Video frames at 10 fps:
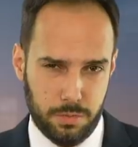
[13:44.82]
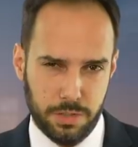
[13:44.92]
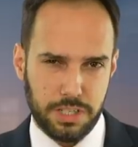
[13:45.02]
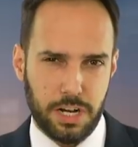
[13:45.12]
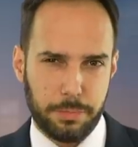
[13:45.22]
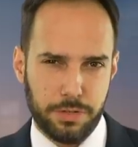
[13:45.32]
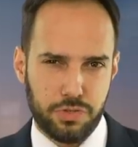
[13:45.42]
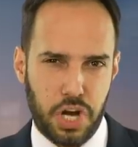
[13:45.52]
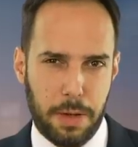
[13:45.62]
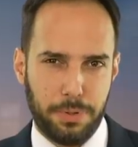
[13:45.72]
Once again, I'm Chris
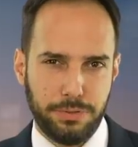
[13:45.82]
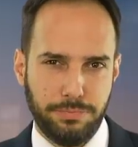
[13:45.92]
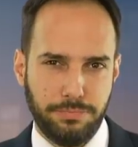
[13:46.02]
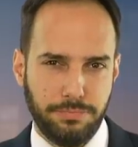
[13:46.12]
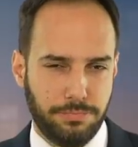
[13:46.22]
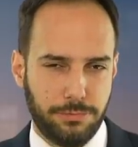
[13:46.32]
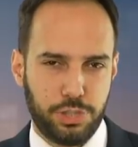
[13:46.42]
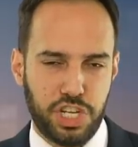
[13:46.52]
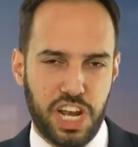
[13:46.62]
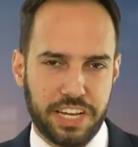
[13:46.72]
Chappell.
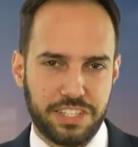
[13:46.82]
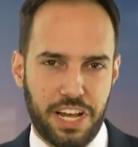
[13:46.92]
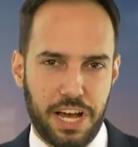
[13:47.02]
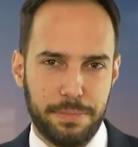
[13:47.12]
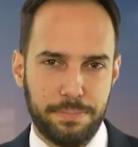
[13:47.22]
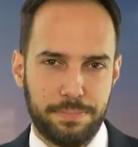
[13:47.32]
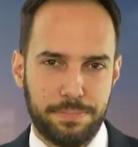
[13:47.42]
See you next time.